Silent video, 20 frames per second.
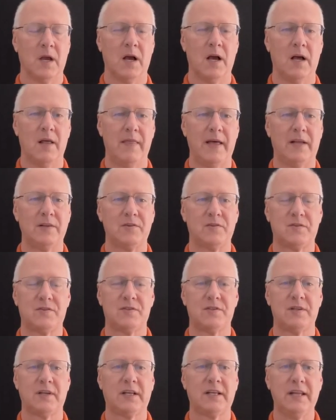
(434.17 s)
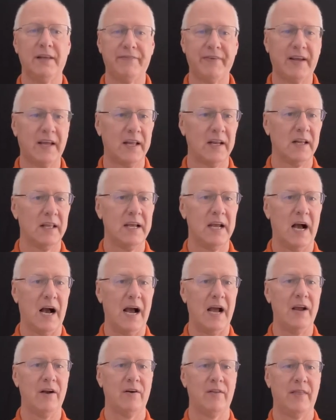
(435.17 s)
uh, that's significantly
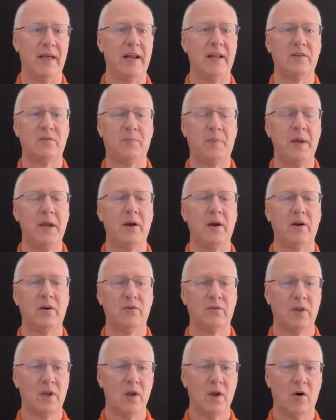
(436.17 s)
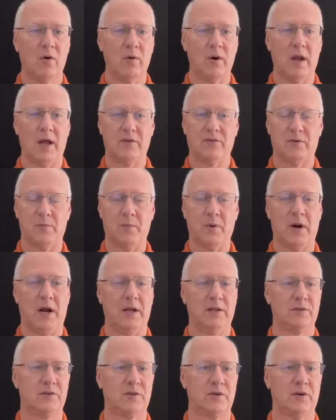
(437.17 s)
higher than its peers. We're not
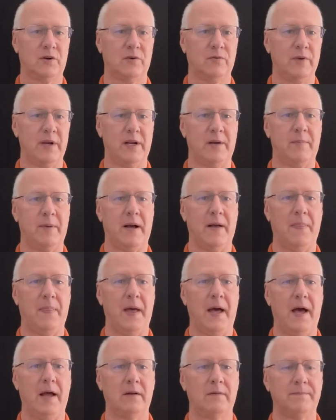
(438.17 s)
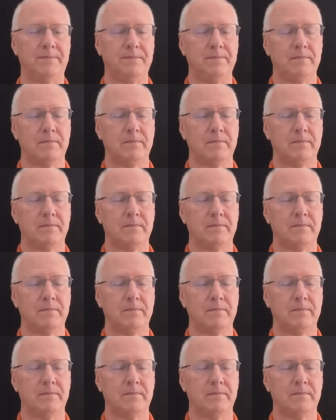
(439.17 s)
surprised to read about that.